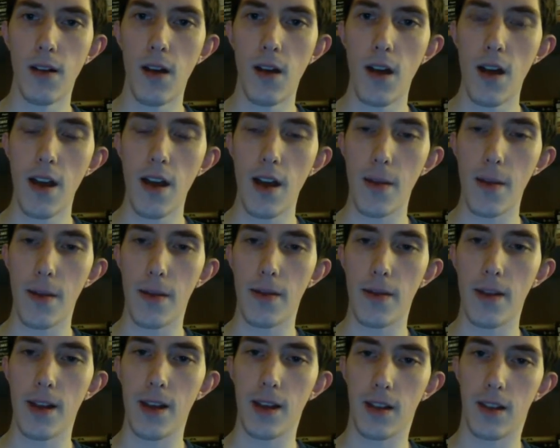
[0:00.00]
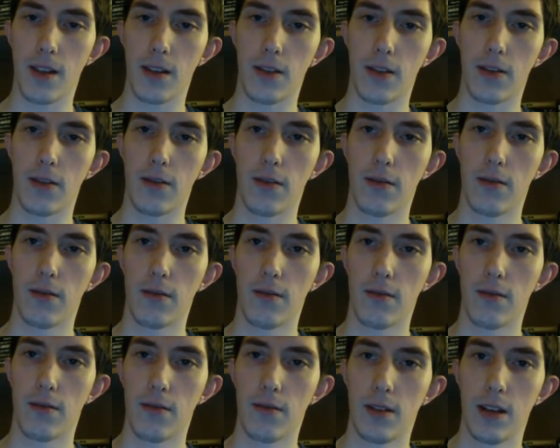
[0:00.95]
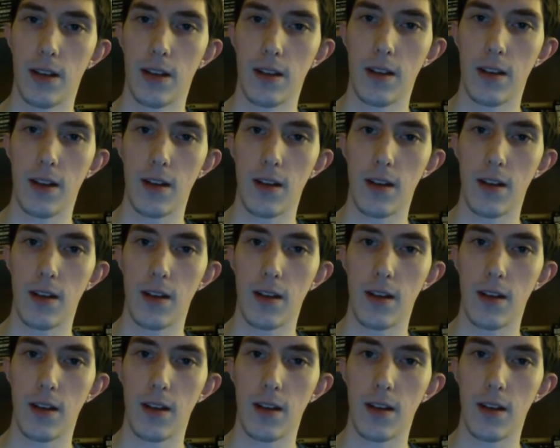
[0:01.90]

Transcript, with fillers: the thing is that,